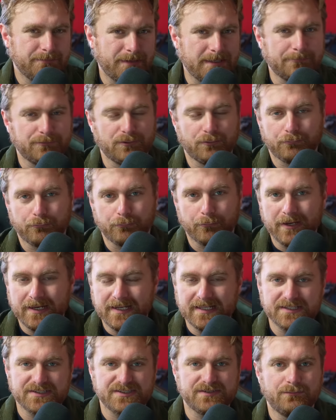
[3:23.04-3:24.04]
people are
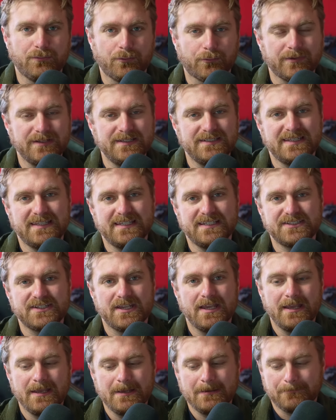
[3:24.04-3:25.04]
reading some more into this,
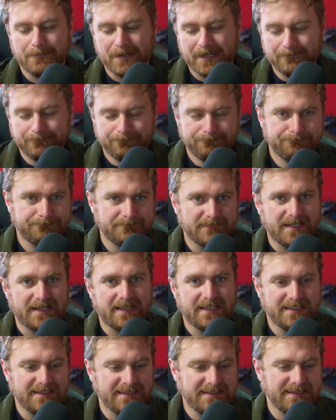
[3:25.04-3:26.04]
but you
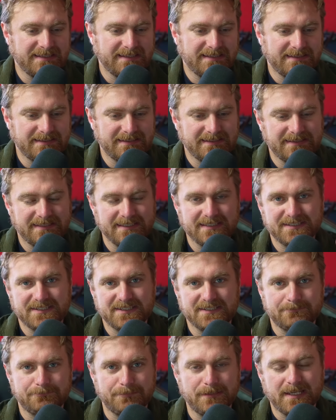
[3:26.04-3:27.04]
know, this
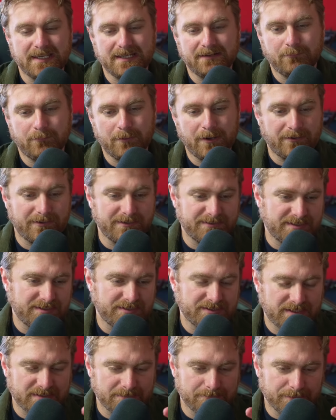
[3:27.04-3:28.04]
has been where it is
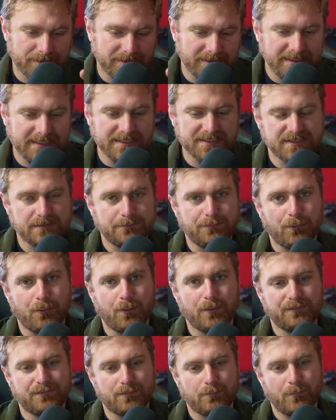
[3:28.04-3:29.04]
this complete
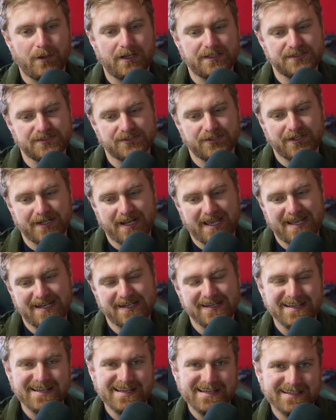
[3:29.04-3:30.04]
support from one side
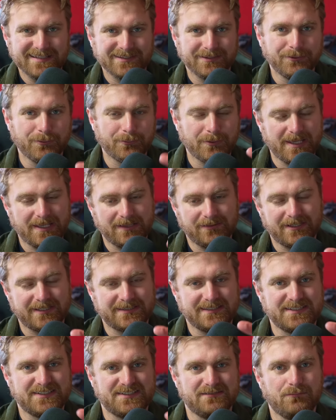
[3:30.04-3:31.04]
and looking like
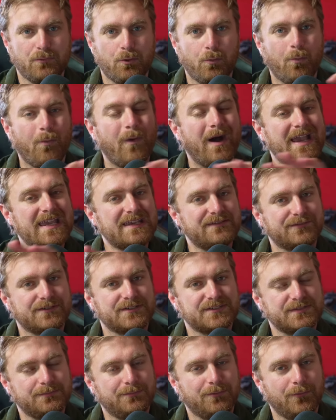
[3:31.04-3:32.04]
there's some more
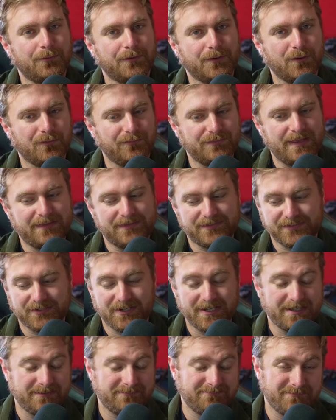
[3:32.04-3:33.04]
wavering support of the other
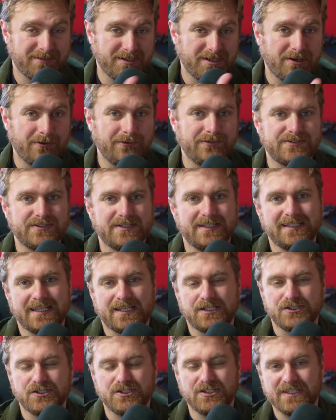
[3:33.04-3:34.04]
side. And we know it's an
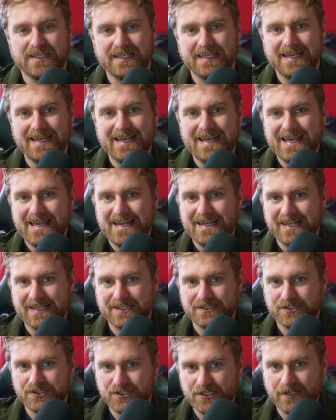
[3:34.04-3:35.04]
election year
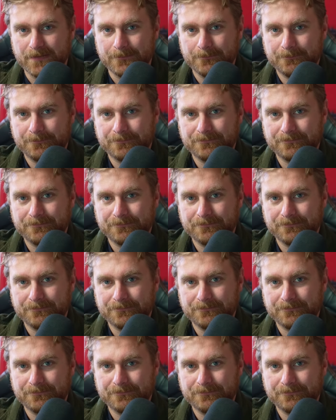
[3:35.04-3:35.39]
next year.